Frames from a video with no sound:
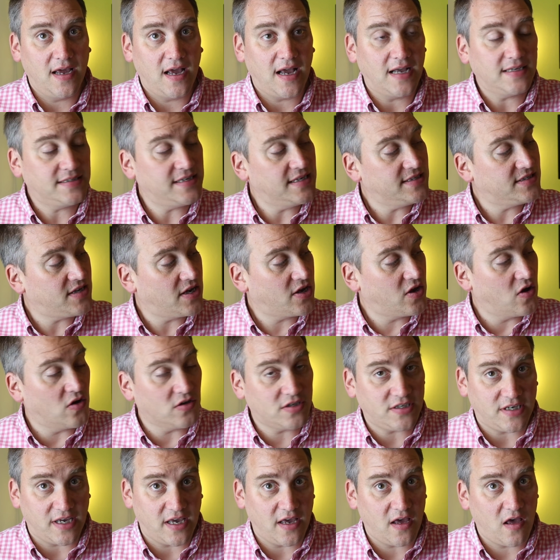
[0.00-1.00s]
And since I
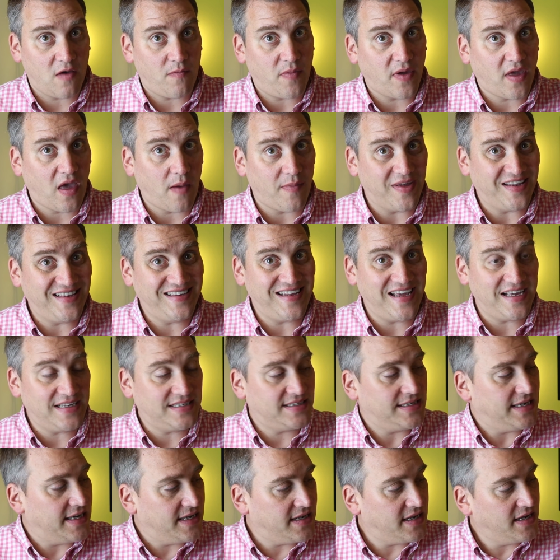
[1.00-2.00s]
got it, I've become
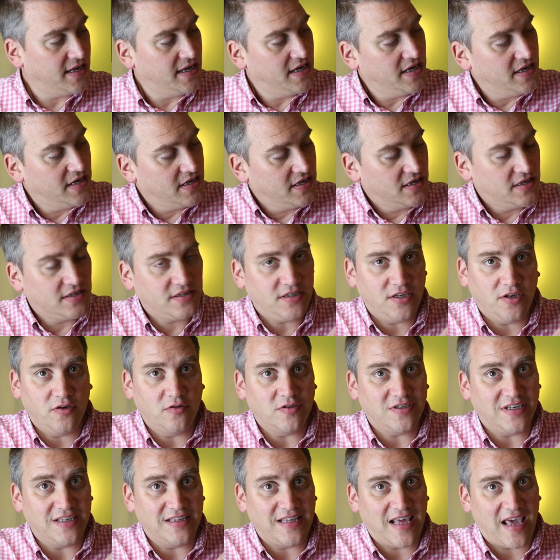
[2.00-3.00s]
addicted to
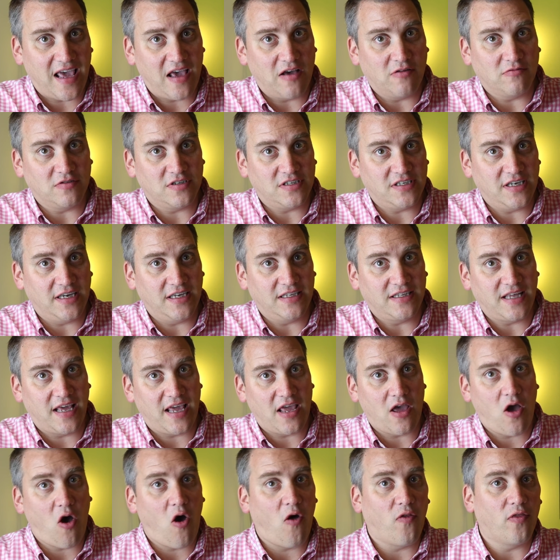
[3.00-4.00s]
using the
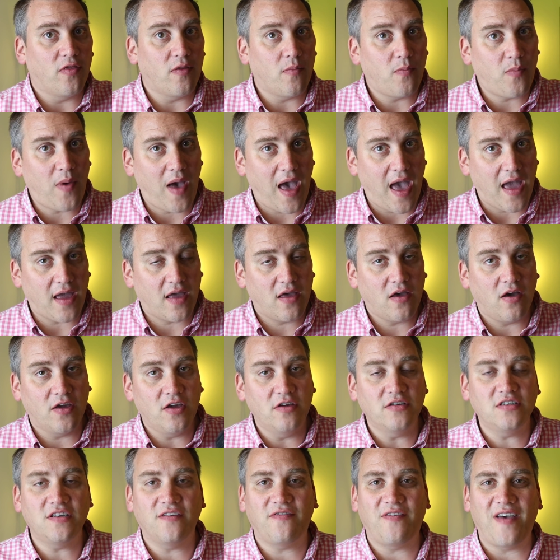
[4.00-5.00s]
LCD on the back. I
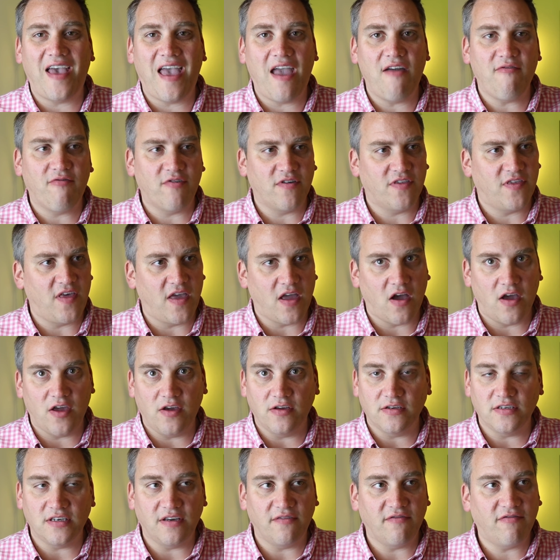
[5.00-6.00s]
use it for everything. I
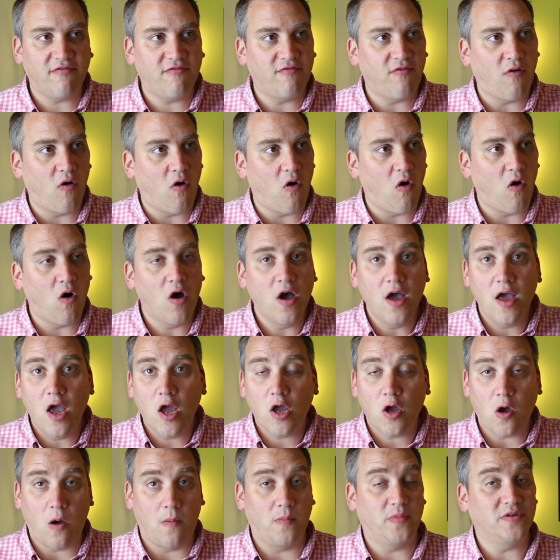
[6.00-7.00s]
use it for
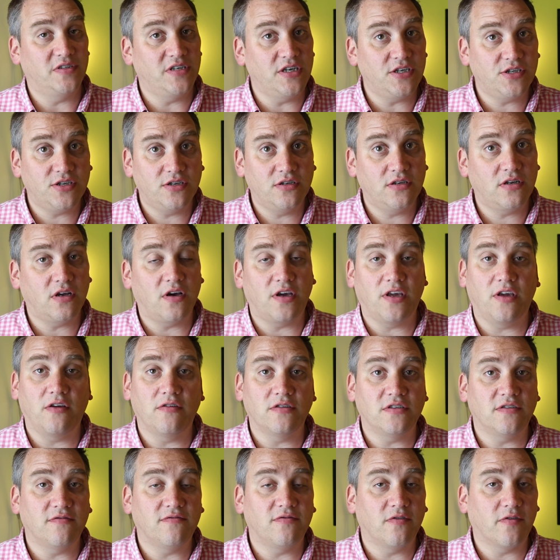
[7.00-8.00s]
composition, I
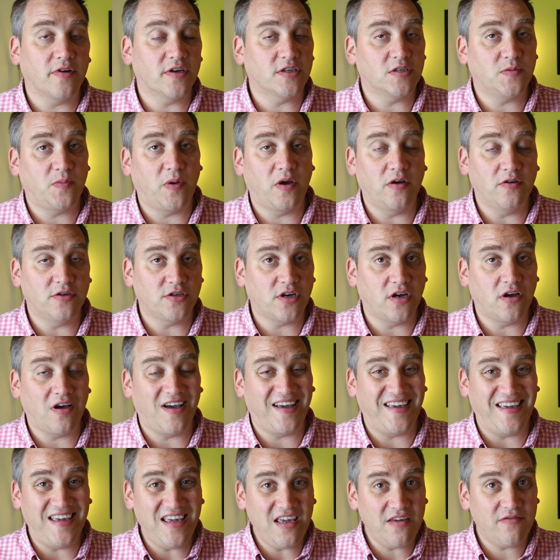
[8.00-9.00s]
use it for exposure,
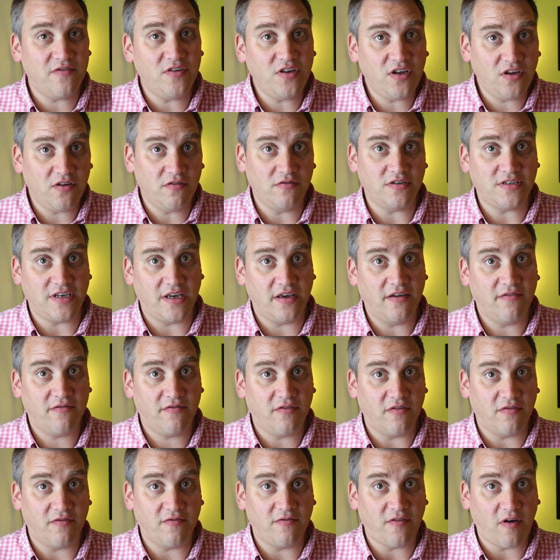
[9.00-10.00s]
I even use it
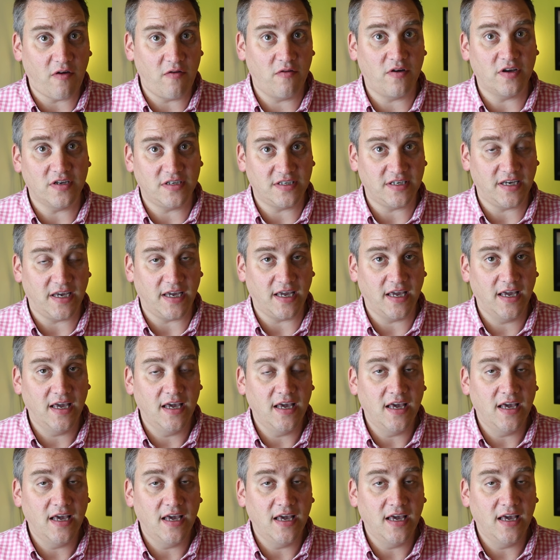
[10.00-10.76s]
for focusing.